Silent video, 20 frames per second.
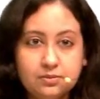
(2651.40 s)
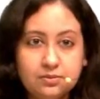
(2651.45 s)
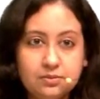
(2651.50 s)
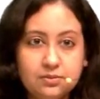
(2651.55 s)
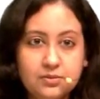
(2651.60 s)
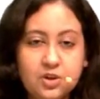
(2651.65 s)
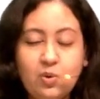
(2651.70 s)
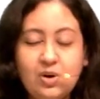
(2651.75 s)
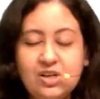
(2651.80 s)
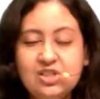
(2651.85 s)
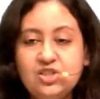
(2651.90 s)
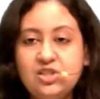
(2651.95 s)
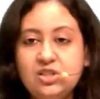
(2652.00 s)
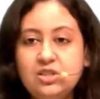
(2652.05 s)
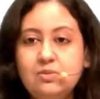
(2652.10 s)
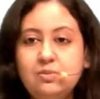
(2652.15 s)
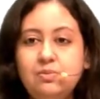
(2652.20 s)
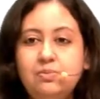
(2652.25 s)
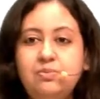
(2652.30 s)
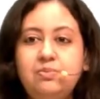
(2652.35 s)

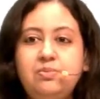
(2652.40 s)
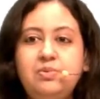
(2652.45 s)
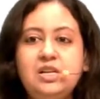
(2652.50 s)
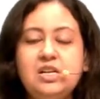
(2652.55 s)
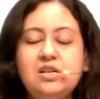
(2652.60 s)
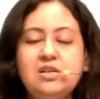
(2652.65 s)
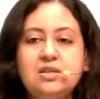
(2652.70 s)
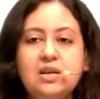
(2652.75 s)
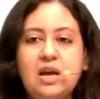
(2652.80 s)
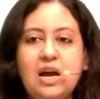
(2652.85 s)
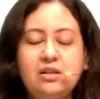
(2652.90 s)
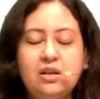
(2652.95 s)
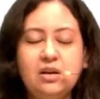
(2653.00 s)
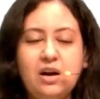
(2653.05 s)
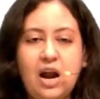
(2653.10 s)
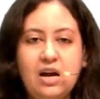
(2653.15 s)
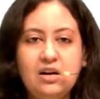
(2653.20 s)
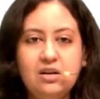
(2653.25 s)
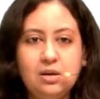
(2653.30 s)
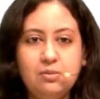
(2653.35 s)
question, please either
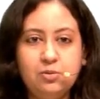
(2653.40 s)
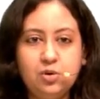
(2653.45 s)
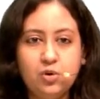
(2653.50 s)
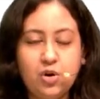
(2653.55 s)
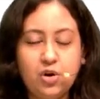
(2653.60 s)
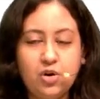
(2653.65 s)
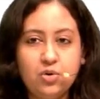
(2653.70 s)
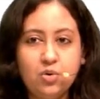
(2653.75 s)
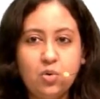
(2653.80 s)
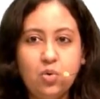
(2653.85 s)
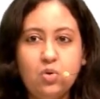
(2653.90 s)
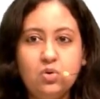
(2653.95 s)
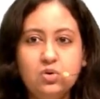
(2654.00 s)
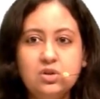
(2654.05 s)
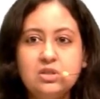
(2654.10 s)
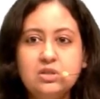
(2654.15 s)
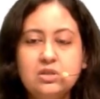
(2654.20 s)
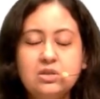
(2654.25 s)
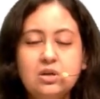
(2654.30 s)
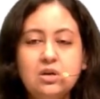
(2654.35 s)
add them to your
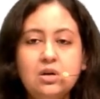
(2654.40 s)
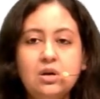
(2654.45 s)
notes